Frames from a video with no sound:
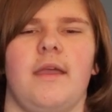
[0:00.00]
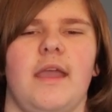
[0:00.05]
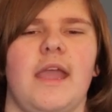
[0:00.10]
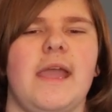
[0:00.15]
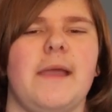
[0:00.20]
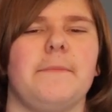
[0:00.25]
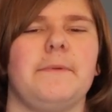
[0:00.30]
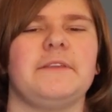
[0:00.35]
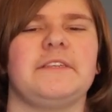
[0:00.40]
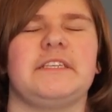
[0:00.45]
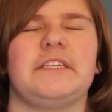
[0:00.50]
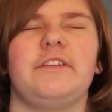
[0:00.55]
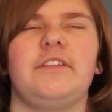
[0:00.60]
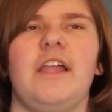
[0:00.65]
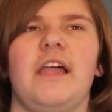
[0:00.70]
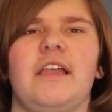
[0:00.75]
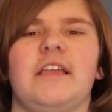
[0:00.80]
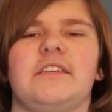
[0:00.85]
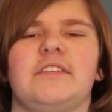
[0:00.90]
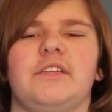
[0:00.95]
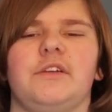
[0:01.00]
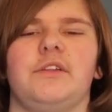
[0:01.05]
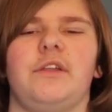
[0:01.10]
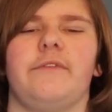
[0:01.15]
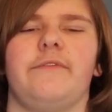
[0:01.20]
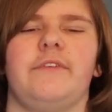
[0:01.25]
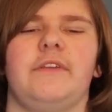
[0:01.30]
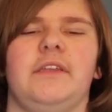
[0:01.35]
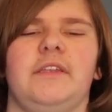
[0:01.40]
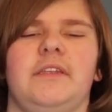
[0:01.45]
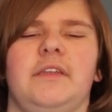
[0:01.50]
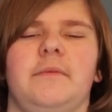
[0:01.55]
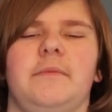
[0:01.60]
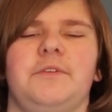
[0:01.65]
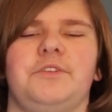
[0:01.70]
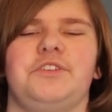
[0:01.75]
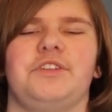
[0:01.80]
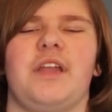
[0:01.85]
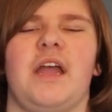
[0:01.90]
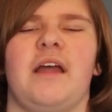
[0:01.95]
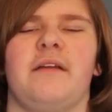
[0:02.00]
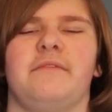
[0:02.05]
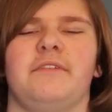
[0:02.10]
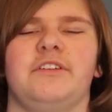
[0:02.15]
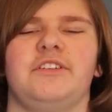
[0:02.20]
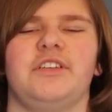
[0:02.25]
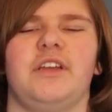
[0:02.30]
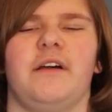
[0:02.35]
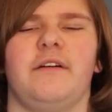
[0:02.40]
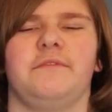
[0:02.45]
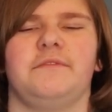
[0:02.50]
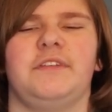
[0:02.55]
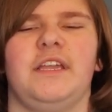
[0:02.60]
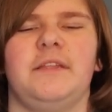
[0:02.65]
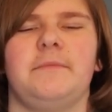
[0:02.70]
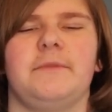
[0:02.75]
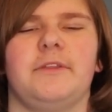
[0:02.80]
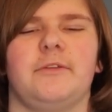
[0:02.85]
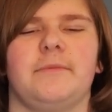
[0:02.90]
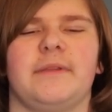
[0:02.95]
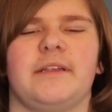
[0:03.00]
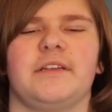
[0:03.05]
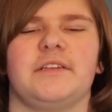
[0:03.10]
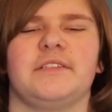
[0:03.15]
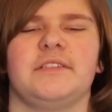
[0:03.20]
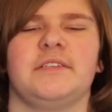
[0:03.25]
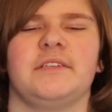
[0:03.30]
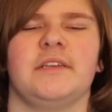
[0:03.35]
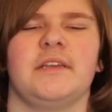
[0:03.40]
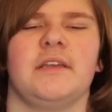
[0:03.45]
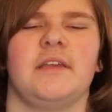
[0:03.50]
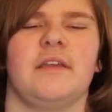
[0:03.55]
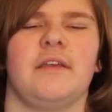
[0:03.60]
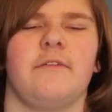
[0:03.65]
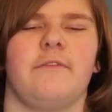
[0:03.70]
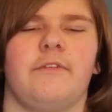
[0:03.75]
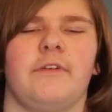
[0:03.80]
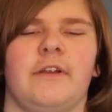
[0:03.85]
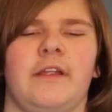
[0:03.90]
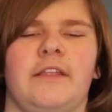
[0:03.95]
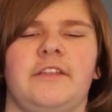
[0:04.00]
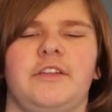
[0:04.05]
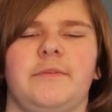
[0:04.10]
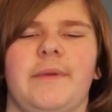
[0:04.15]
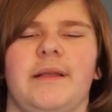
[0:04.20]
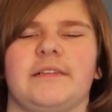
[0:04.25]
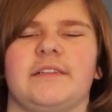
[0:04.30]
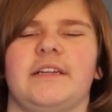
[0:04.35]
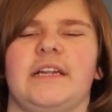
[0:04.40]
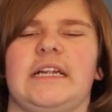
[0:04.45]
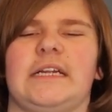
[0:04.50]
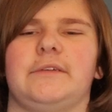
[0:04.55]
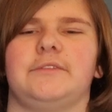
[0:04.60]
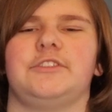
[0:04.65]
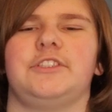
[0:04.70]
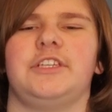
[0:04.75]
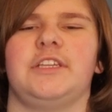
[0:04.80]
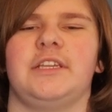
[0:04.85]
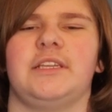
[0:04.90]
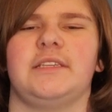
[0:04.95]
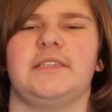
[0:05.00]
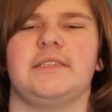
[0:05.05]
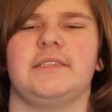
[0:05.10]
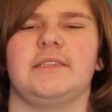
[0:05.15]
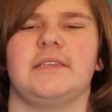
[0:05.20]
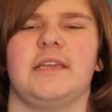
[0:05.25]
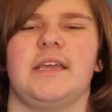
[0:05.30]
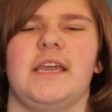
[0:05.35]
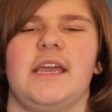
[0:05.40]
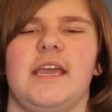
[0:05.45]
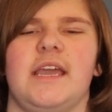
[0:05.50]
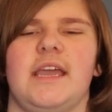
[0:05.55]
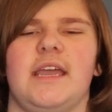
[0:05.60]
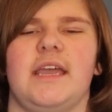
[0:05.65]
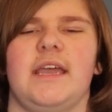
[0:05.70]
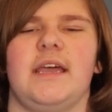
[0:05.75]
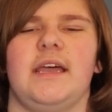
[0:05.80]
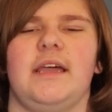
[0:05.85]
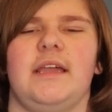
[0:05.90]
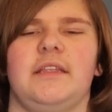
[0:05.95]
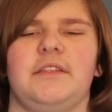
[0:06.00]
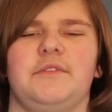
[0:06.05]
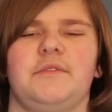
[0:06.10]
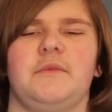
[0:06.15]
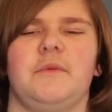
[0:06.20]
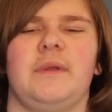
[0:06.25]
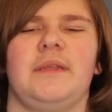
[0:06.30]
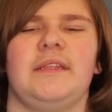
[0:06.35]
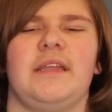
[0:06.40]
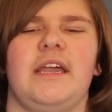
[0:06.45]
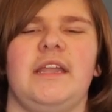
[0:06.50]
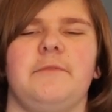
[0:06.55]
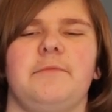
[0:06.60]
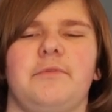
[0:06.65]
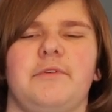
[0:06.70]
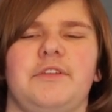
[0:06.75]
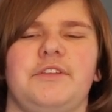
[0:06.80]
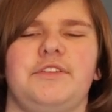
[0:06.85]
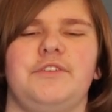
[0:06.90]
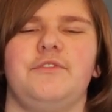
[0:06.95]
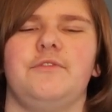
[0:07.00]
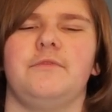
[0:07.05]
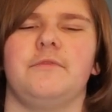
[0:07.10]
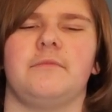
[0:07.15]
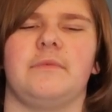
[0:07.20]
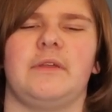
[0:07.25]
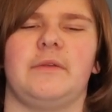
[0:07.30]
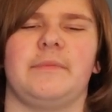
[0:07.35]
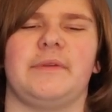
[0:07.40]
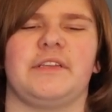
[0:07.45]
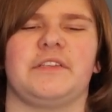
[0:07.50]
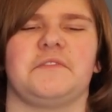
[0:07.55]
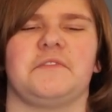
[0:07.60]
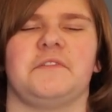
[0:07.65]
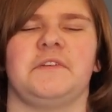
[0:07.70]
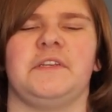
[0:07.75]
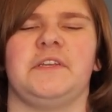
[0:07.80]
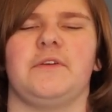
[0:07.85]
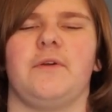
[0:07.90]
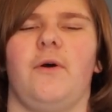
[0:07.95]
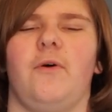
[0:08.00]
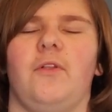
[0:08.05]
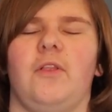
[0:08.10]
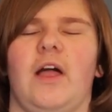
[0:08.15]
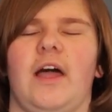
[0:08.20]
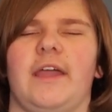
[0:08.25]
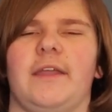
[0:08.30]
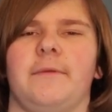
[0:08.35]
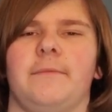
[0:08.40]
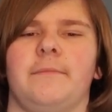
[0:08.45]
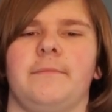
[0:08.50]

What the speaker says: Ampicillin had a zone of inhibition average of 10 millimeters for Antibacterium aerogenes and 29.2 millimeters for E. coli.